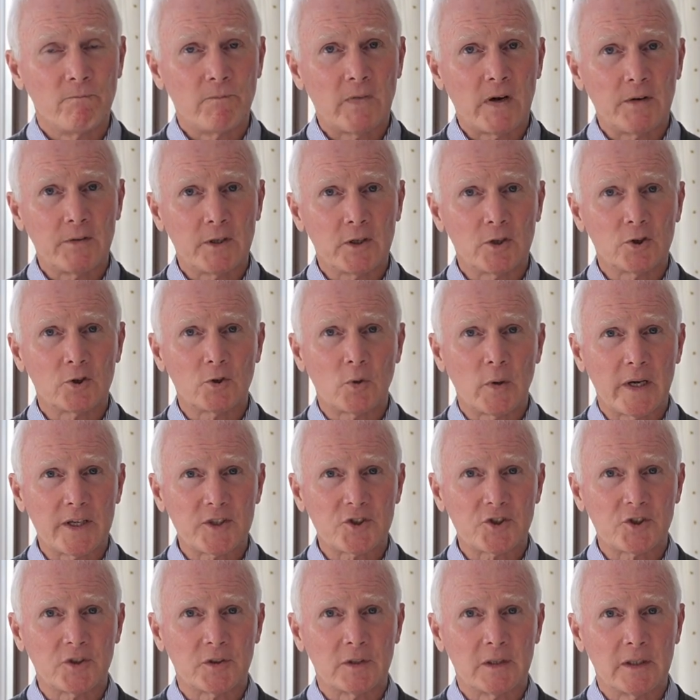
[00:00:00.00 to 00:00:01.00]
Very good
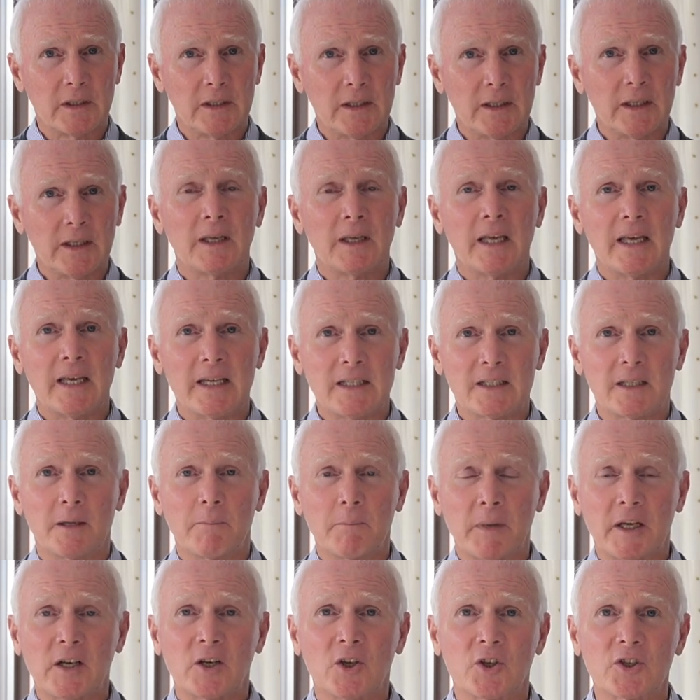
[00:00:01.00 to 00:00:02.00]
question. Is
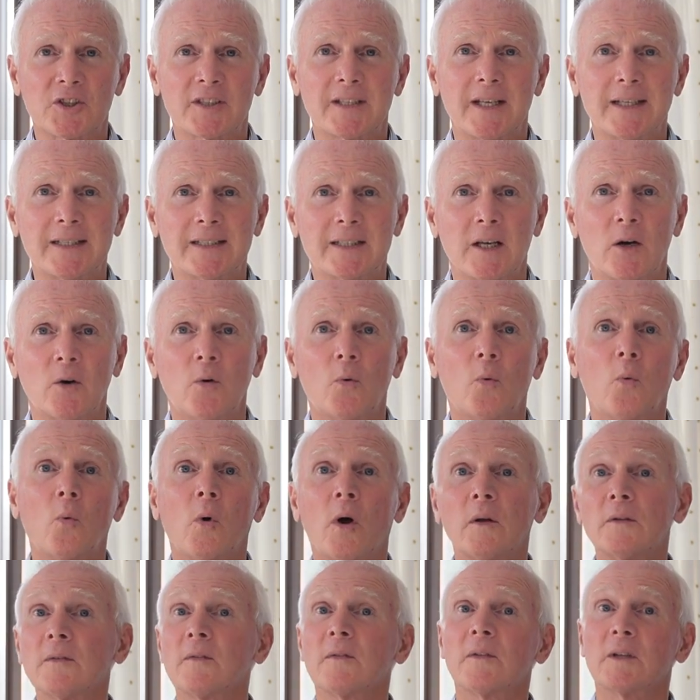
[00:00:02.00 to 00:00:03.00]
it because they don't
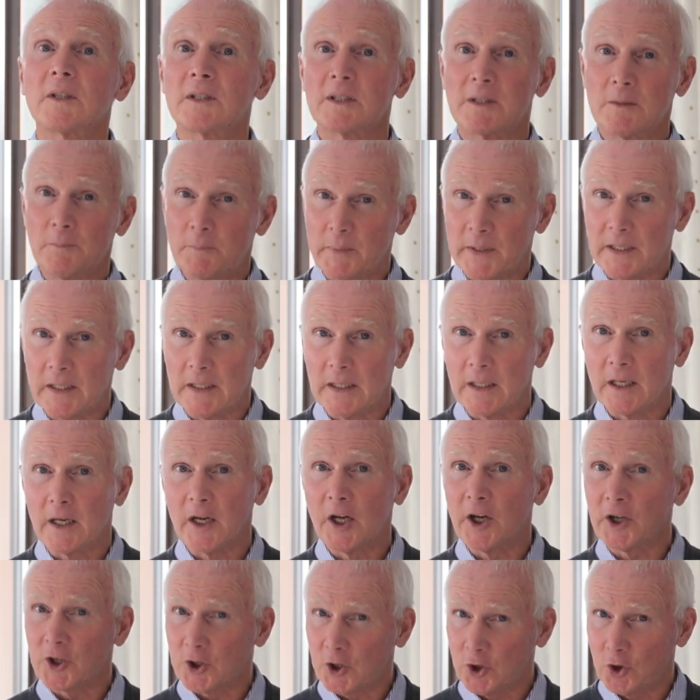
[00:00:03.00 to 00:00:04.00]
want there to be
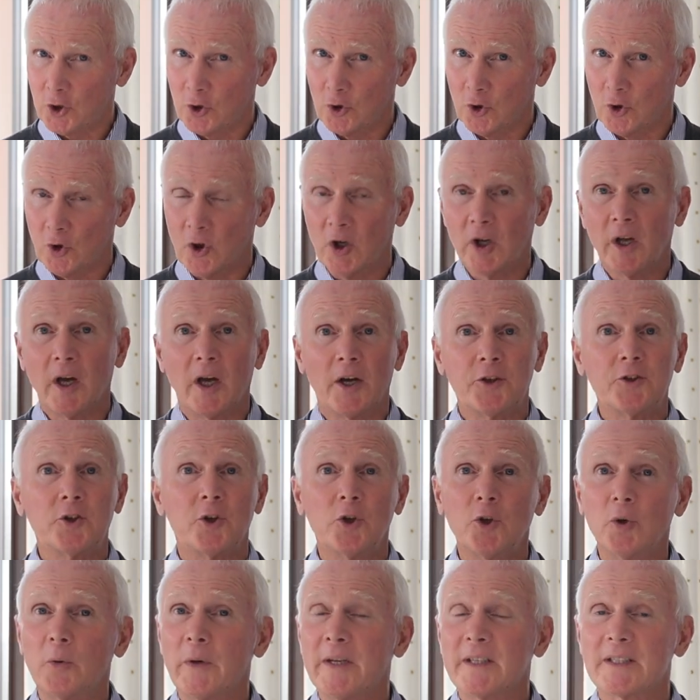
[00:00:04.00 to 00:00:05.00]
a cure? And
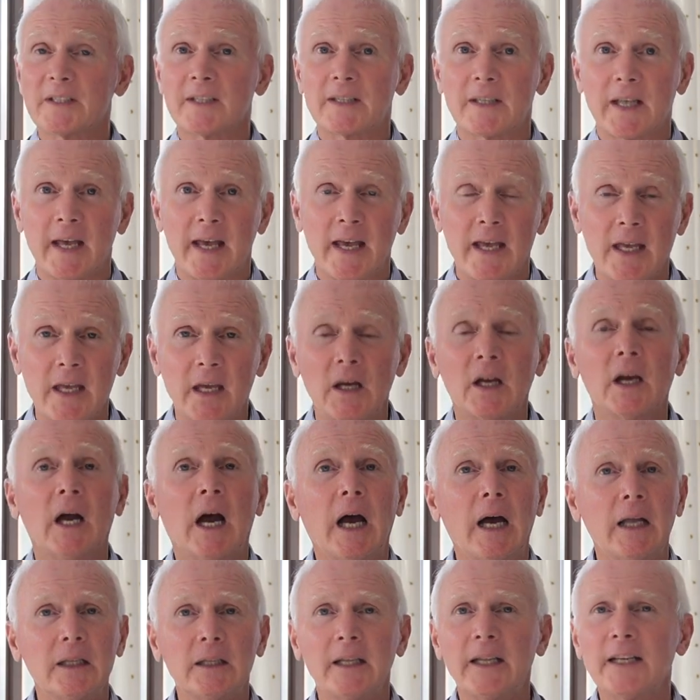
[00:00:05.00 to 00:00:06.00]
who is they?
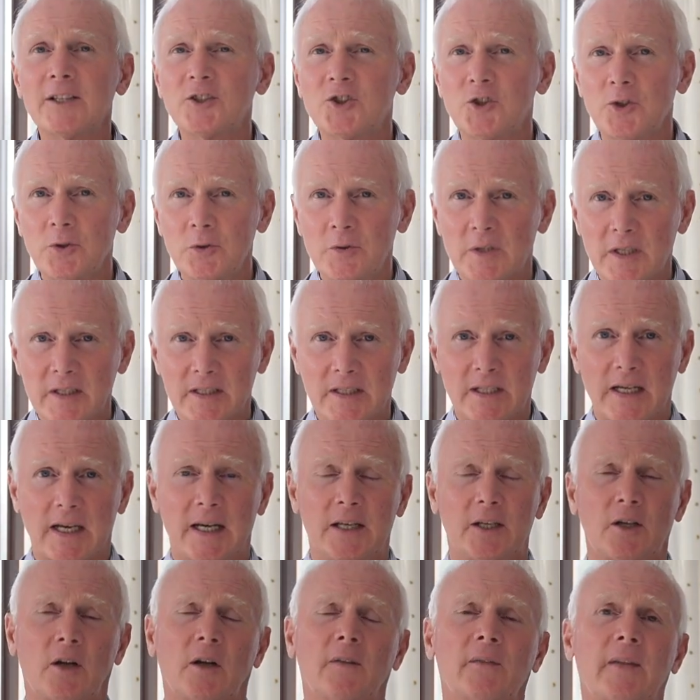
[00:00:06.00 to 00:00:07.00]
I'll let you
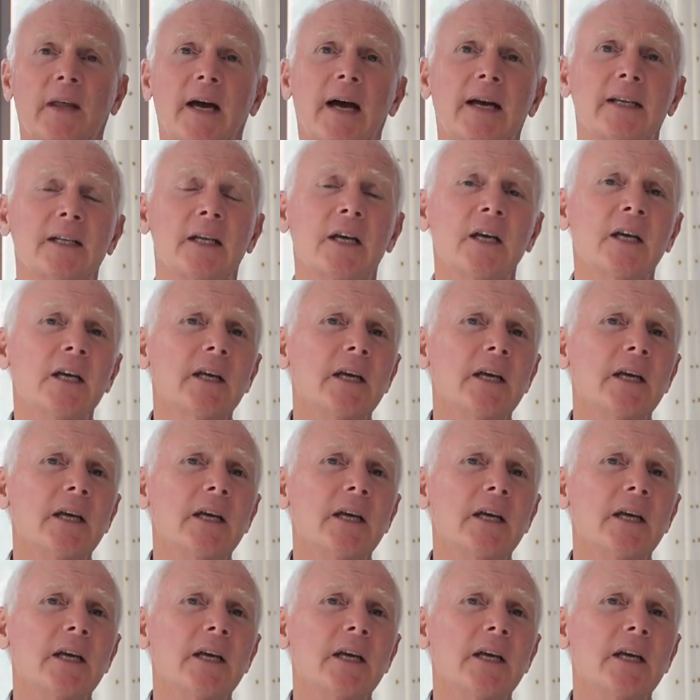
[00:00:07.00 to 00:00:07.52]
decide on that.